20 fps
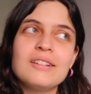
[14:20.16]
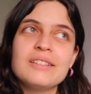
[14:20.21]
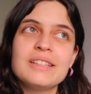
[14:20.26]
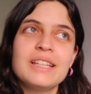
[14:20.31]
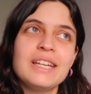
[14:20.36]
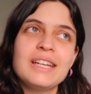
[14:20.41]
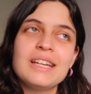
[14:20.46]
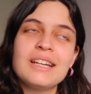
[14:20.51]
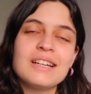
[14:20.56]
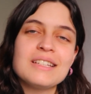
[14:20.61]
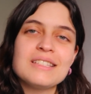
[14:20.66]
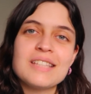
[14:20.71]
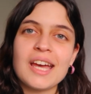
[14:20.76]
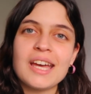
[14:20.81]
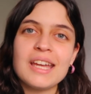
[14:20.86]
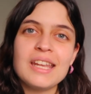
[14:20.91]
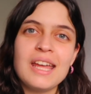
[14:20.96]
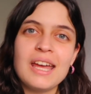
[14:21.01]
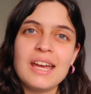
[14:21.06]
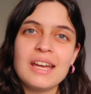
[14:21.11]
like
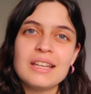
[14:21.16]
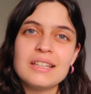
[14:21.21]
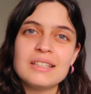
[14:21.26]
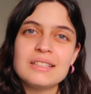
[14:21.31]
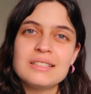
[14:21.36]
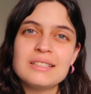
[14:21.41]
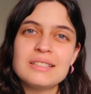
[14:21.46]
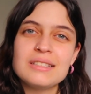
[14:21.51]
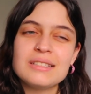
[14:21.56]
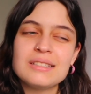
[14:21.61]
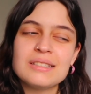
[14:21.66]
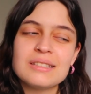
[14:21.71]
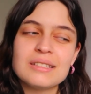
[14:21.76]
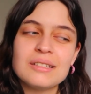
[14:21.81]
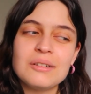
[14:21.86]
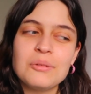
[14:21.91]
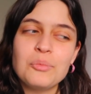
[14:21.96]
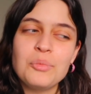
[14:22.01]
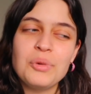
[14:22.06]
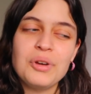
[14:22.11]
secondhand,
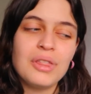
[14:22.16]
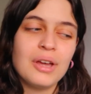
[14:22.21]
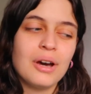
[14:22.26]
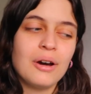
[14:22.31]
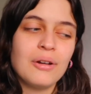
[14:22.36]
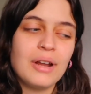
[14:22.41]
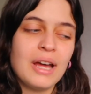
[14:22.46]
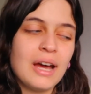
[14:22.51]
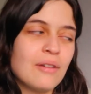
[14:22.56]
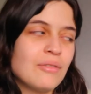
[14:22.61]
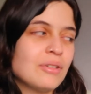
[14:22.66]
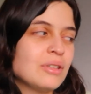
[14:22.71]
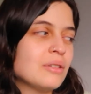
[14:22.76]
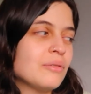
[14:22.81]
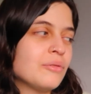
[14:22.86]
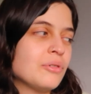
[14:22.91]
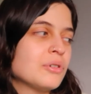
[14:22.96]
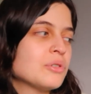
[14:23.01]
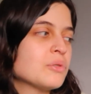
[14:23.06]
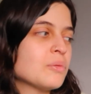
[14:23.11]
without having the
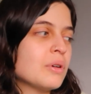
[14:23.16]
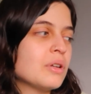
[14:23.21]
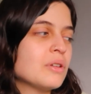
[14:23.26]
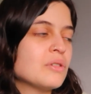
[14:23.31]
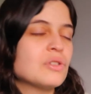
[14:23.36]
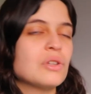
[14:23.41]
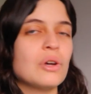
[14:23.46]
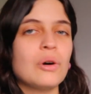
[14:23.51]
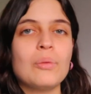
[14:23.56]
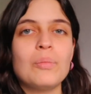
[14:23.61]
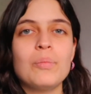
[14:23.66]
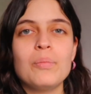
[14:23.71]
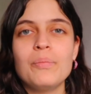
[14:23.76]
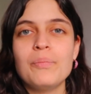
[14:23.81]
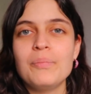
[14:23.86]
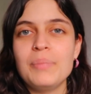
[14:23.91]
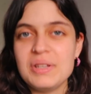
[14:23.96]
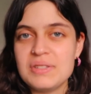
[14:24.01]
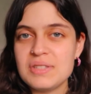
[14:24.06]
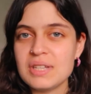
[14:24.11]
first one. So
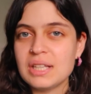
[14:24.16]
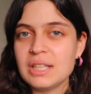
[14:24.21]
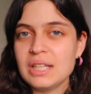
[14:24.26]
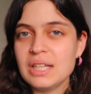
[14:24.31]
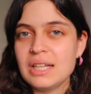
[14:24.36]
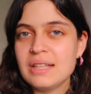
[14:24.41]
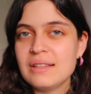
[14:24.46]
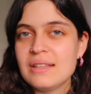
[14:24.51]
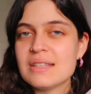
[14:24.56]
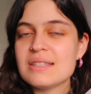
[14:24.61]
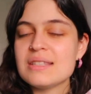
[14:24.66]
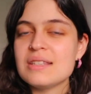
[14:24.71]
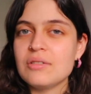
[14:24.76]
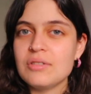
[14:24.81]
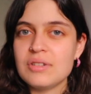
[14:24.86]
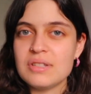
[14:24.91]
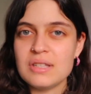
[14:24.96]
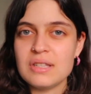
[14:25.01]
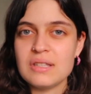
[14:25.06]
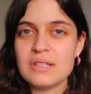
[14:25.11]
basically this
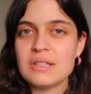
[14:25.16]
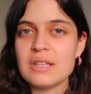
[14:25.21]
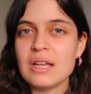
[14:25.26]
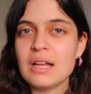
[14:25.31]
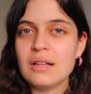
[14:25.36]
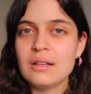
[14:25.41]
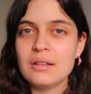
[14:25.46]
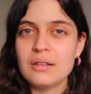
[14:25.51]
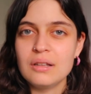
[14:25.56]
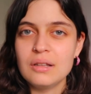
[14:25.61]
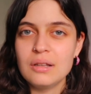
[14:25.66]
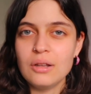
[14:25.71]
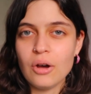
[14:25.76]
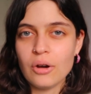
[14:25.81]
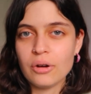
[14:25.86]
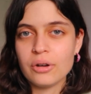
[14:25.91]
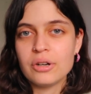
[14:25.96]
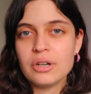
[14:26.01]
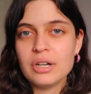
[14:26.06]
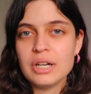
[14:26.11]
series is
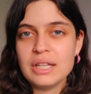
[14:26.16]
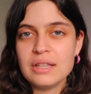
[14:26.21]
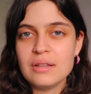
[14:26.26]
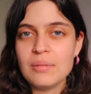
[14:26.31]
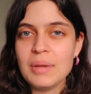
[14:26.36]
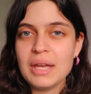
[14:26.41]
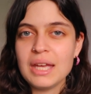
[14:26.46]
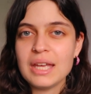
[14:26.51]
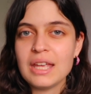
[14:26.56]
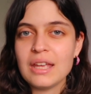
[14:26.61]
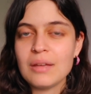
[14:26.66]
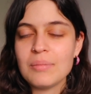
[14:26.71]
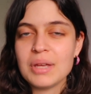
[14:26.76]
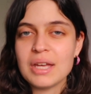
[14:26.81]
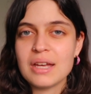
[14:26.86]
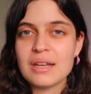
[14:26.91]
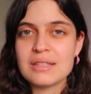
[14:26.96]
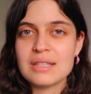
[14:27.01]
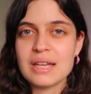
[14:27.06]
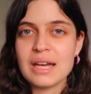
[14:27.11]
longer in the making
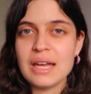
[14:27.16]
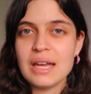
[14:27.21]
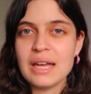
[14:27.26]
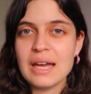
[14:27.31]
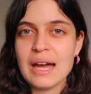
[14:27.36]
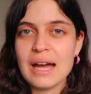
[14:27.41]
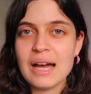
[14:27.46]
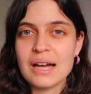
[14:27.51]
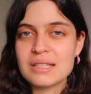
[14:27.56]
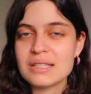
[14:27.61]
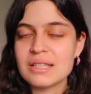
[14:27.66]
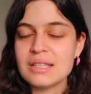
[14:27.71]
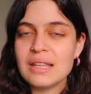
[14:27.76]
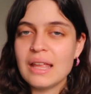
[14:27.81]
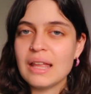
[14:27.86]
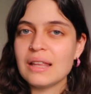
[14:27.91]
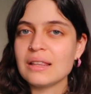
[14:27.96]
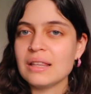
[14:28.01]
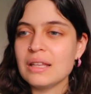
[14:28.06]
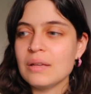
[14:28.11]
because I
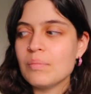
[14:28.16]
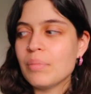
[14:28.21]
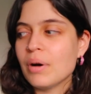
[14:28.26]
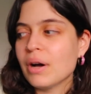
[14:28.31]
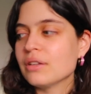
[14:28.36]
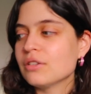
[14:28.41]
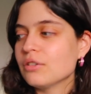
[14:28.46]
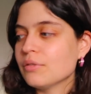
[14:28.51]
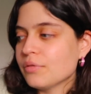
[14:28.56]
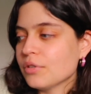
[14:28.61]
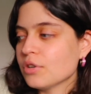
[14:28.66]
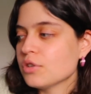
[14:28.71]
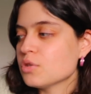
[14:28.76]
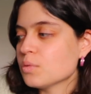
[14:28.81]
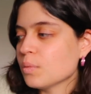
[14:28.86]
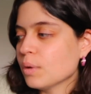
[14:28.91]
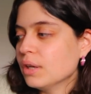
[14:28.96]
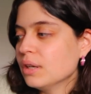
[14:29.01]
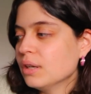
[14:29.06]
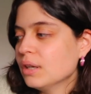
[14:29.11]
accidentally bought the
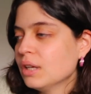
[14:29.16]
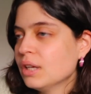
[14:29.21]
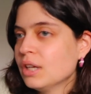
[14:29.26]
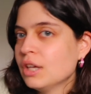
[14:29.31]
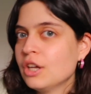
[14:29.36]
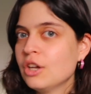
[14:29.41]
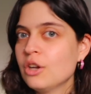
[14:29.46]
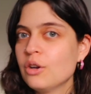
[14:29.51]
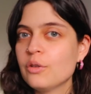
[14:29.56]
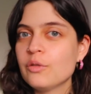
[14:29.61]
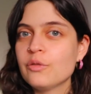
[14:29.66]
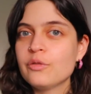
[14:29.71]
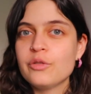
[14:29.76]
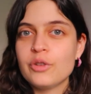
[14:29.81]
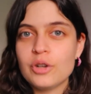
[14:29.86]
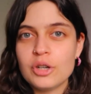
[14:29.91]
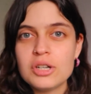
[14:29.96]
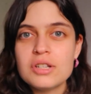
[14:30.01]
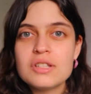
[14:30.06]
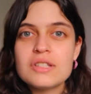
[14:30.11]
first one
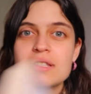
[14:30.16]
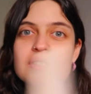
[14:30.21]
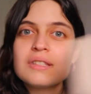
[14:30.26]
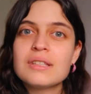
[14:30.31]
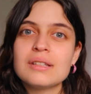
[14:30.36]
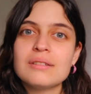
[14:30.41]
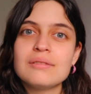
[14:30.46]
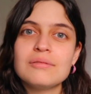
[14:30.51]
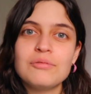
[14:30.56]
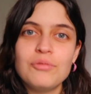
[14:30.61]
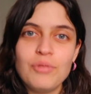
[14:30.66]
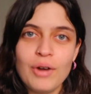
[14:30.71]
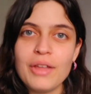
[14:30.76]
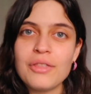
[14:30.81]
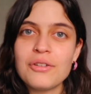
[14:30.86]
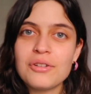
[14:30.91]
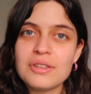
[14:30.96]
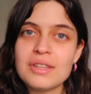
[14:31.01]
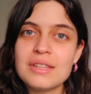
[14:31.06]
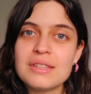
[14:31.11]
first
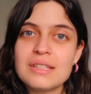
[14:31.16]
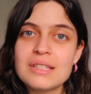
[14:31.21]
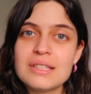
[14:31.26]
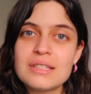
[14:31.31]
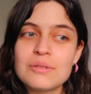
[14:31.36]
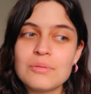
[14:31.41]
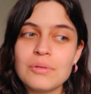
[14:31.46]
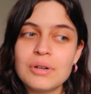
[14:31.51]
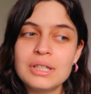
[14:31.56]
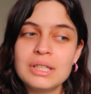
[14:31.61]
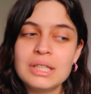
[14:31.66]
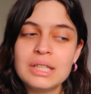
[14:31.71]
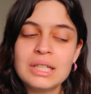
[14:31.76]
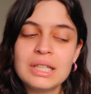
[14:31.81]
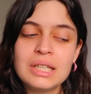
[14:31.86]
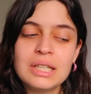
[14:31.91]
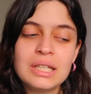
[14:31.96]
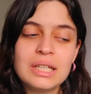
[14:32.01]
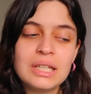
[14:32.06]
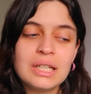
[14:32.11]
rather than this one.